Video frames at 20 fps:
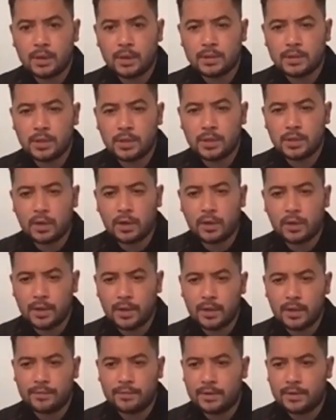So
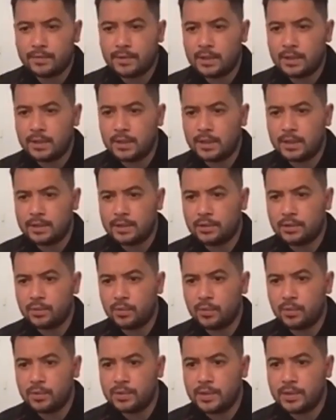yeah, I've definitely lent
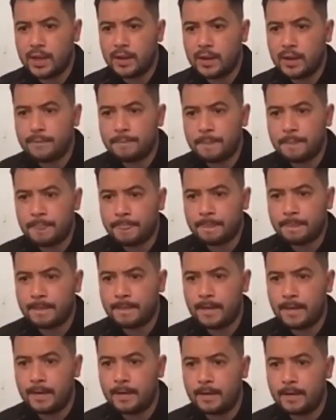towards that.
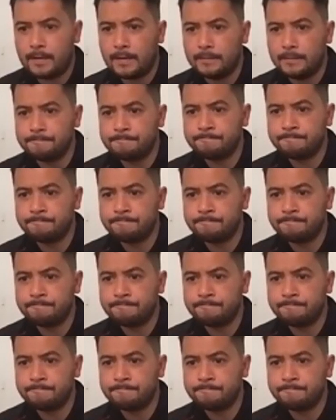Are